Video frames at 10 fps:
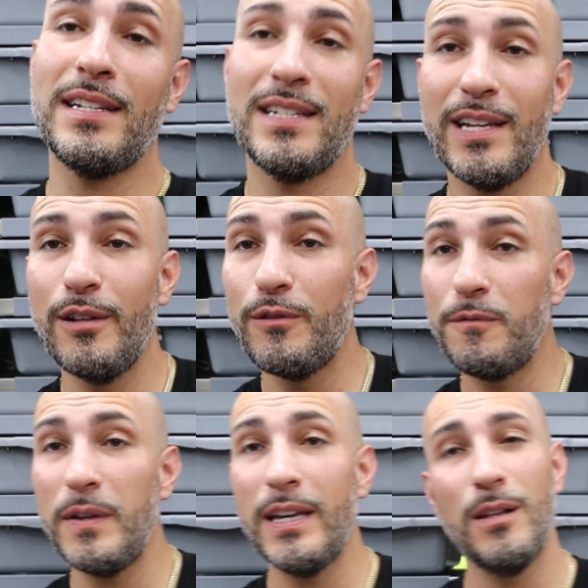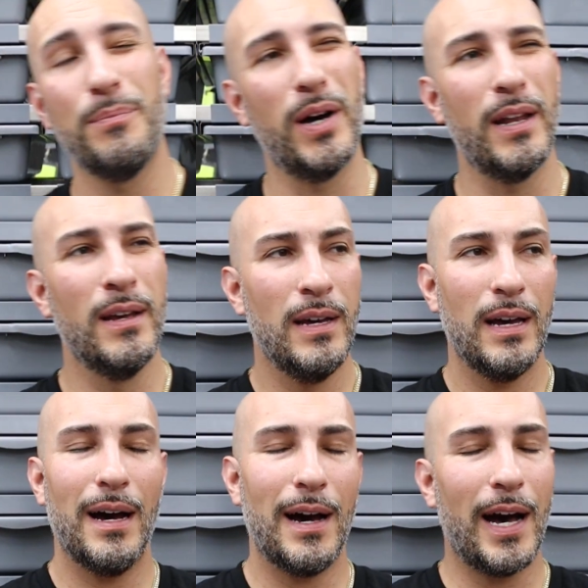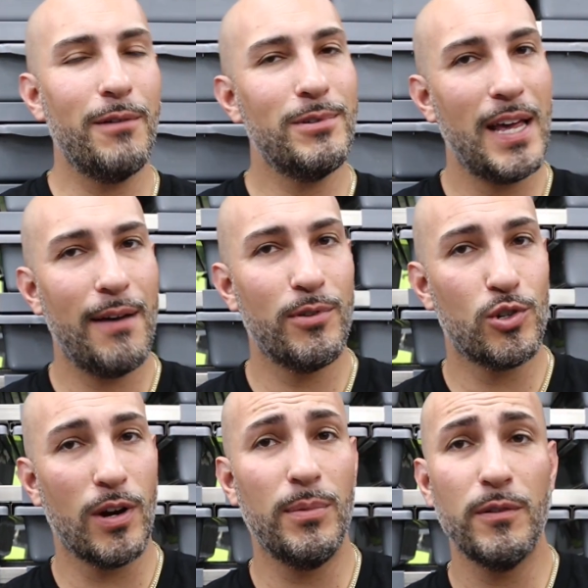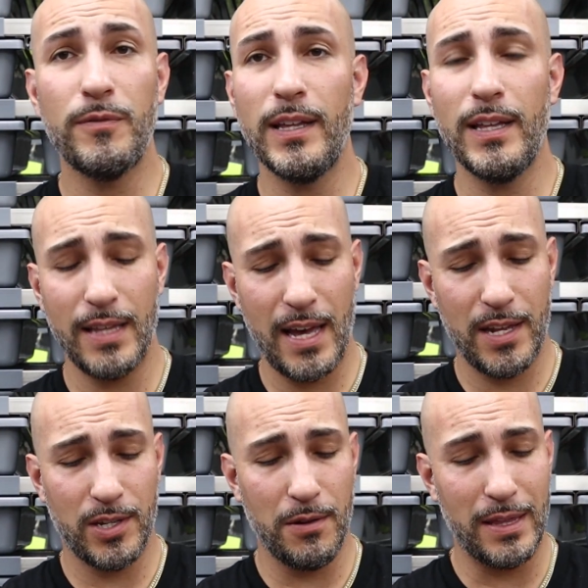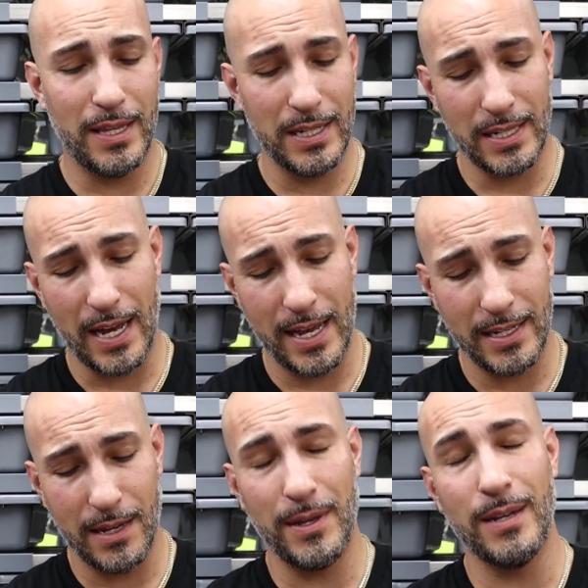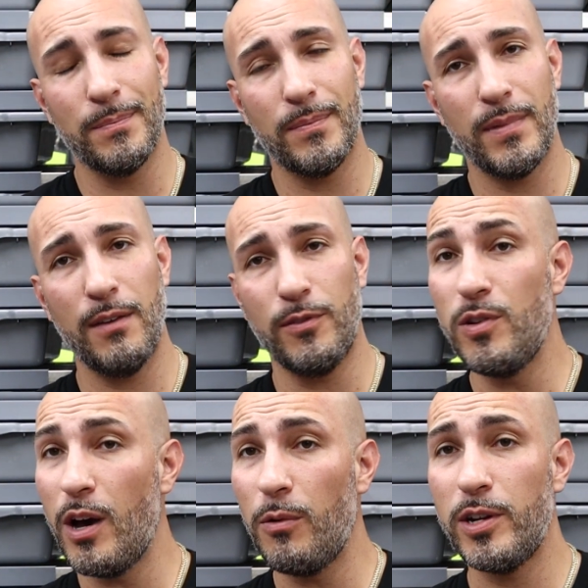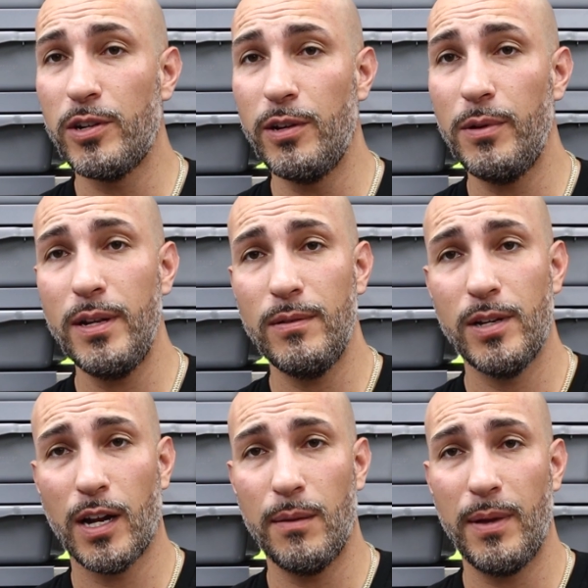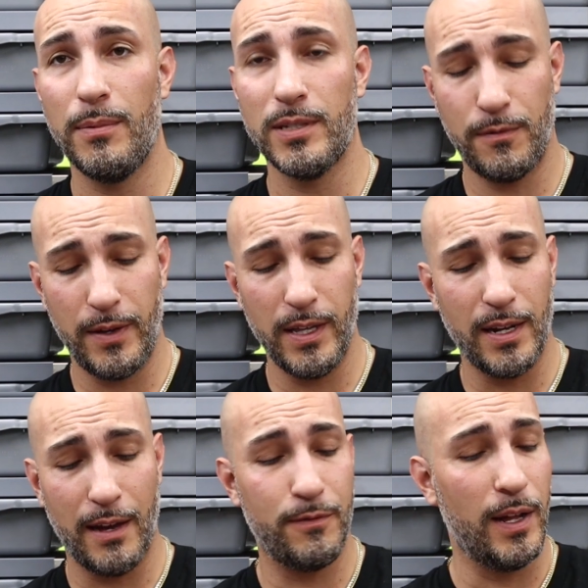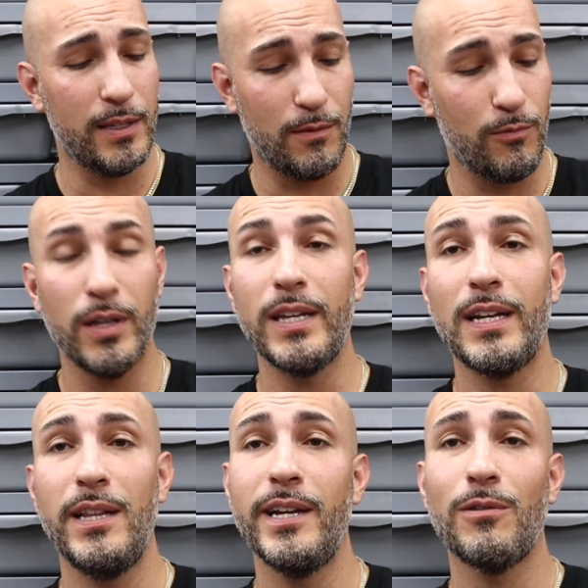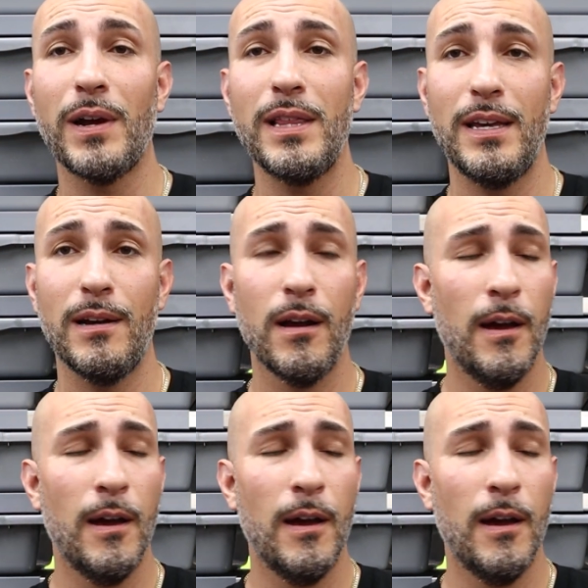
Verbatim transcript: still feel, but I was having trouble feeling that. So at this size, I mean, if you know what you're doing, you're gonna be able to feel it. I felt it really clear right there.